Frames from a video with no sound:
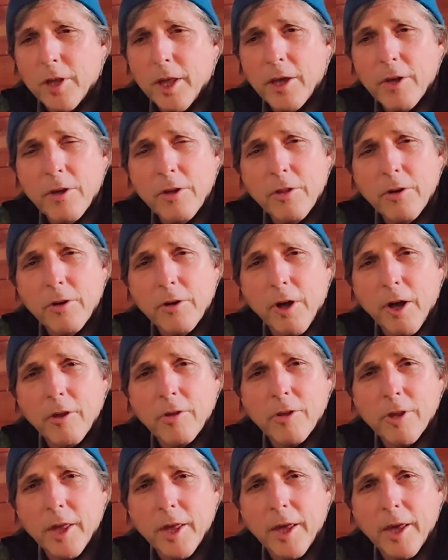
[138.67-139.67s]
They, they're
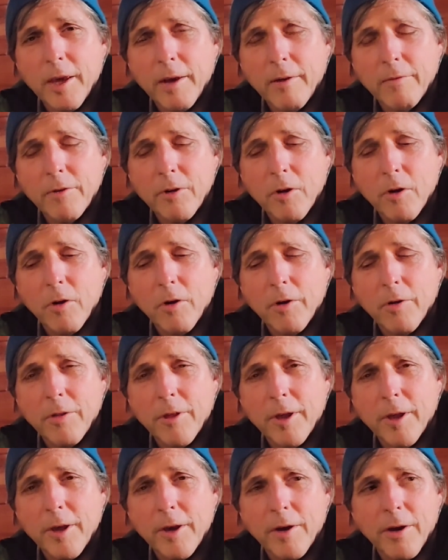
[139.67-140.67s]
not saved or
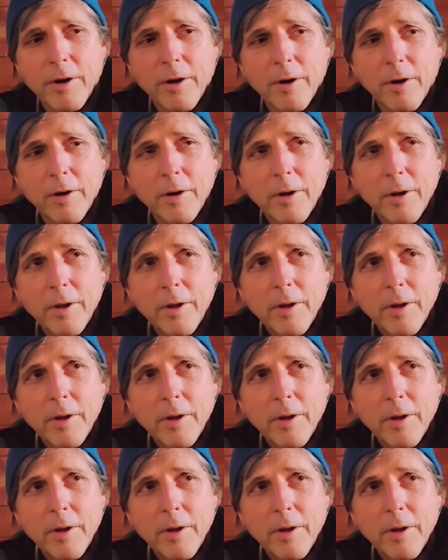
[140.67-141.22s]
they are